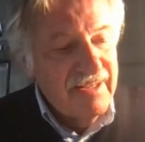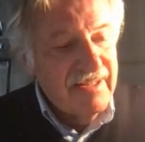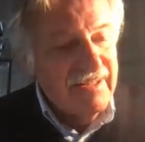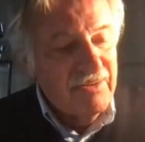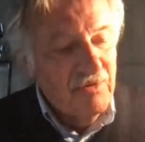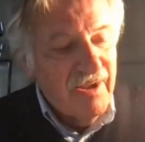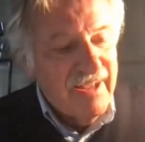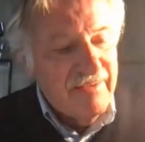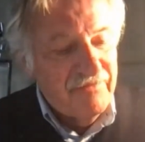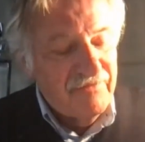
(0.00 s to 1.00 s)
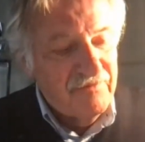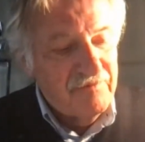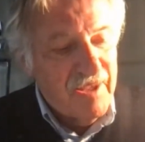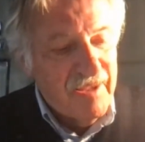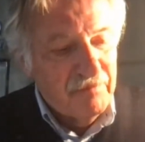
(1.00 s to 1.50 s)
you have
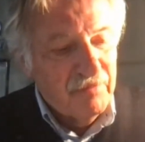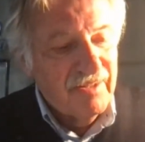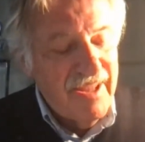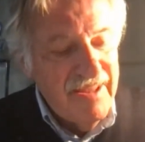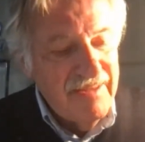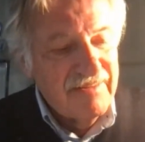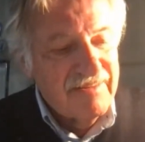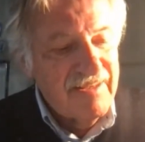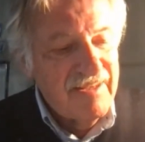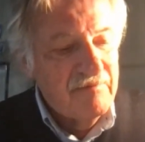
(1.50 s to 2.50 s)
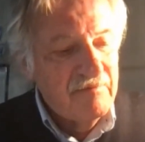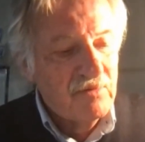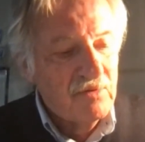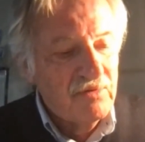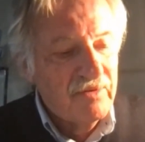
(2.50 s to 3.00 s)
people in the team
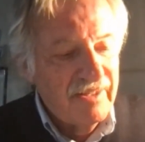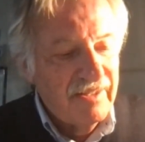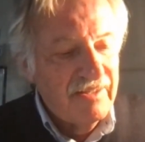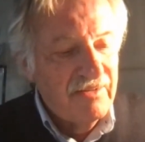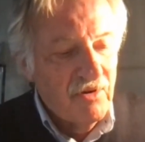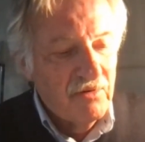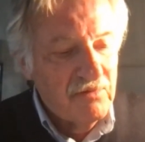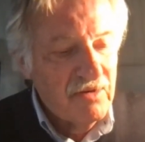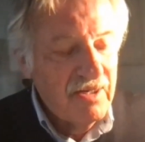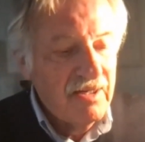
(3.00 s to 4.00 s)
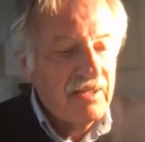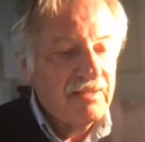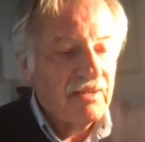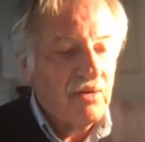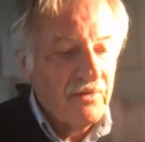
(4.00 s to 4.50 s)
who really know
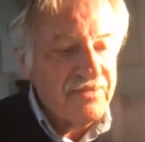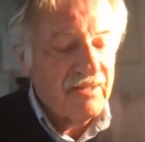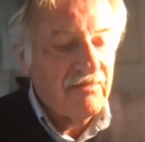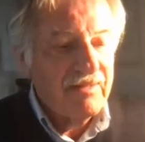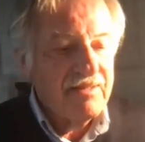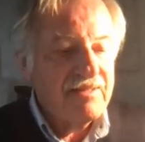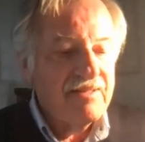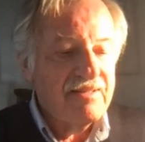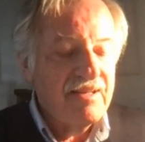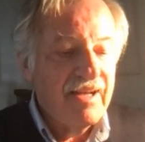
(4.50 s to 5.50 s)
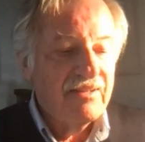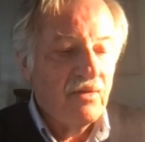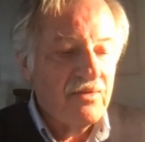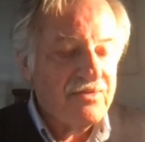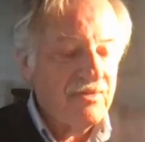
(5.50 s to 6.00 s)
the consequences and
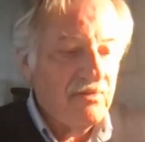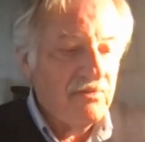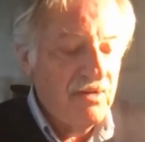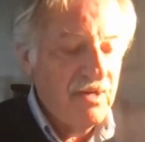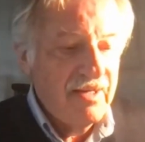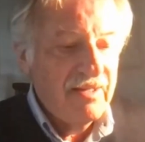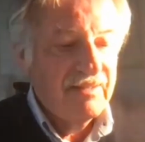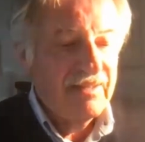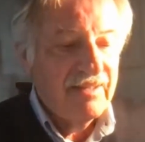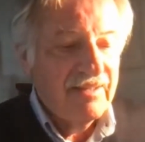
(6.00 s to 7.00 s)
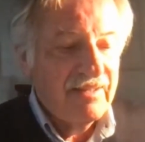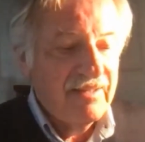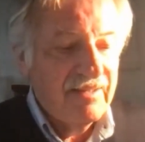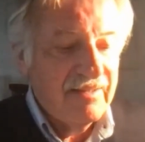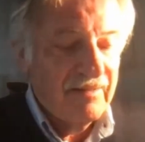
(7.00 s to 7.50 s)
also
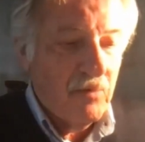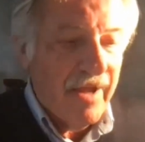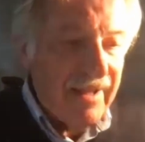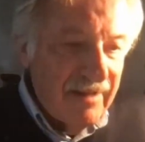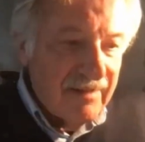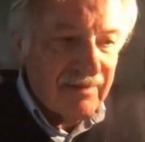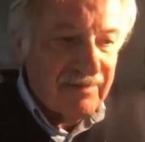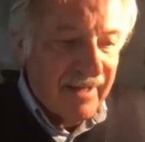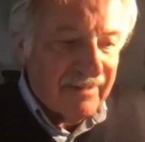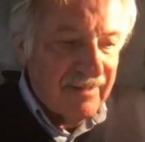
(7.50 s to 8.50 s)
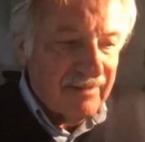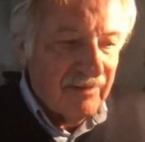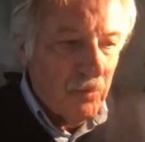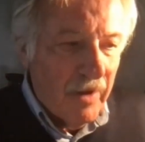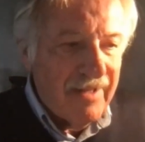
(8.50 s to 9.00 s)
the
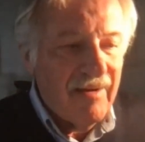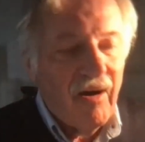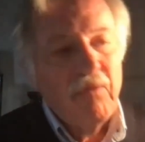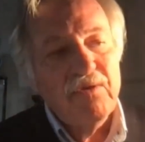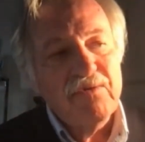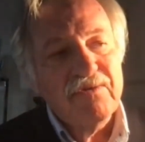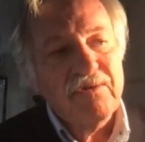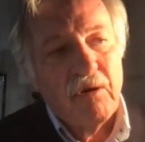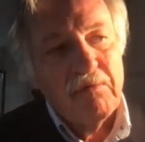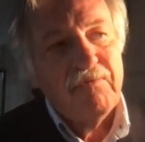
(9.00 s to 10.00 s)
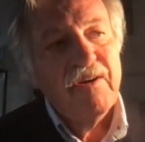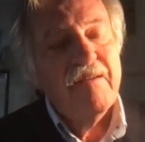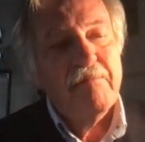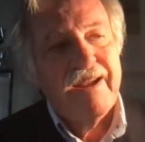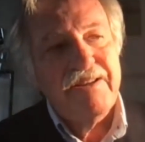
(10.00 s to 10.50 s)
technical way how you solve
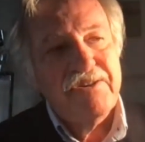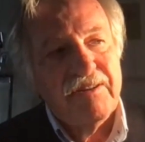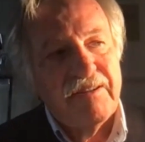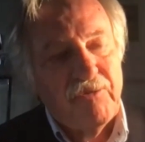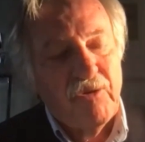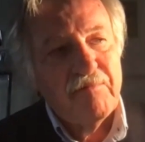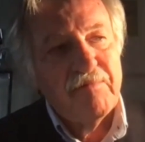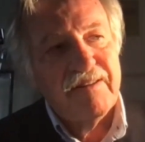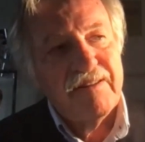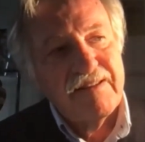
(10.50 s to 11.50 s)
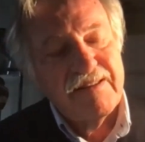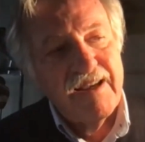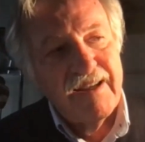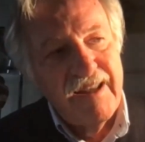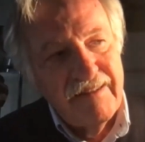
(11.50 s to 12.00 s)
major deformities
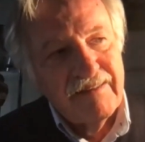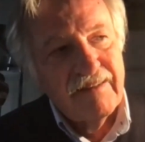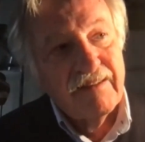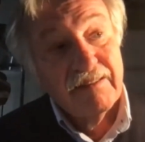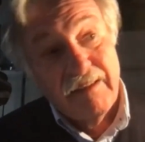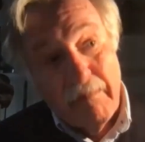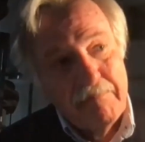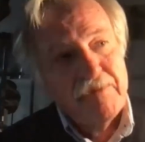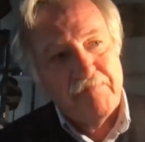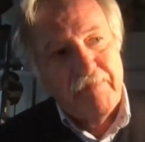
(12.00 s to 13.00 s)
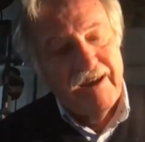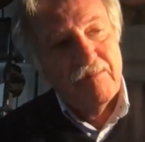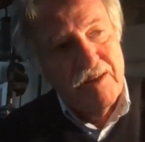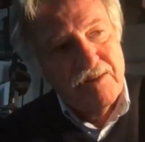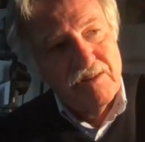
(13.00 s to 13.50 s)
in the lumbar spine,
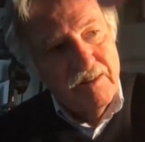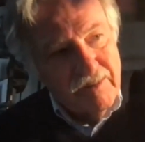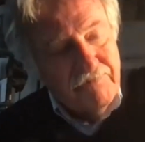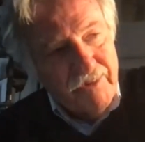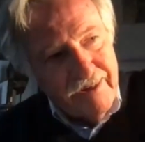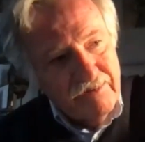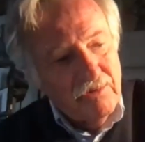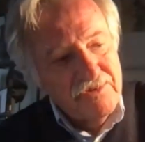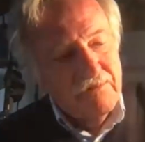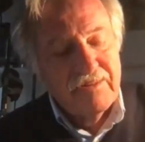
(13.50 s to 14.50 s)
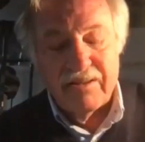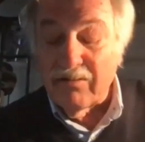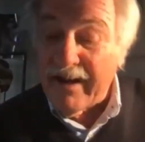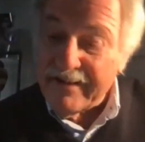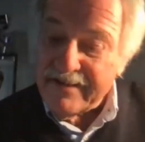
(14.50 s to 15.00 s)
which reflect also in the
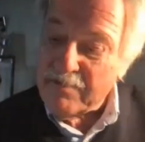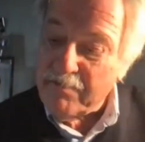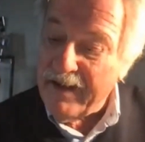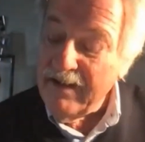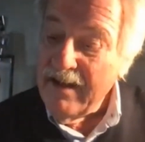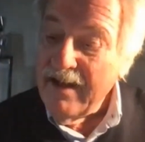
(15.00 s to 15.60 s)
thoracic spine,